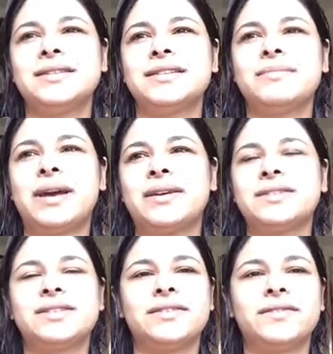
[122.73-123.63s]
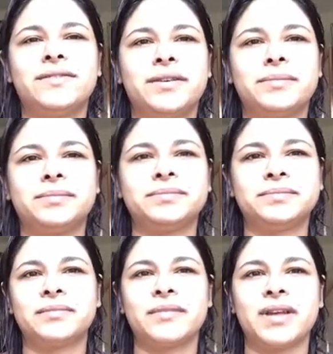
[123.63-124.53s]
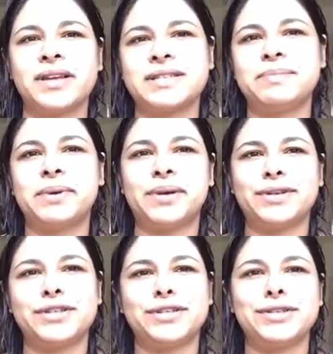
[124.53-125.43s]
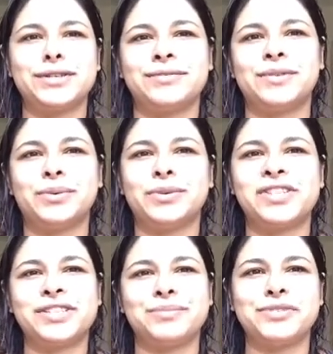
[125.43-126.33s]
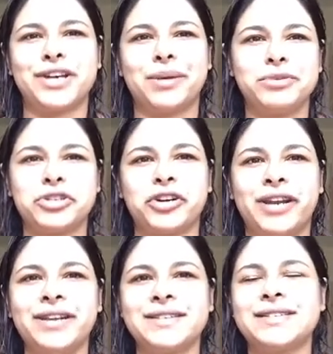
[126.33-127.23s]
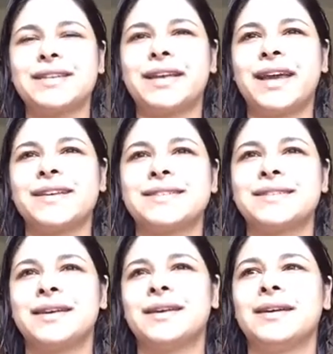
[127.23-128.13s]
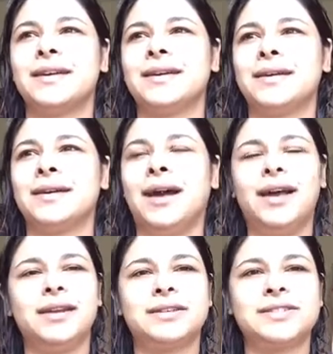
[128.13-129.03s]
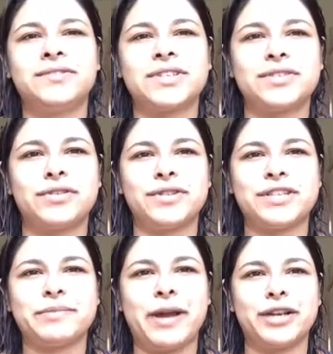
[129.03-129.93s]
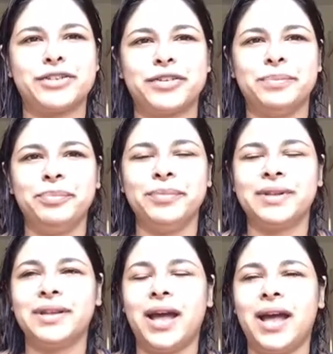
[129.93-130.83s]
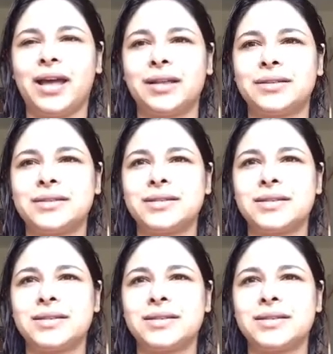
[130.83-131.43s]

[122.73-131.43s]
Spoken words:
amount of Asperger's autism type traits. I guess a lot of us are on the spectrum, and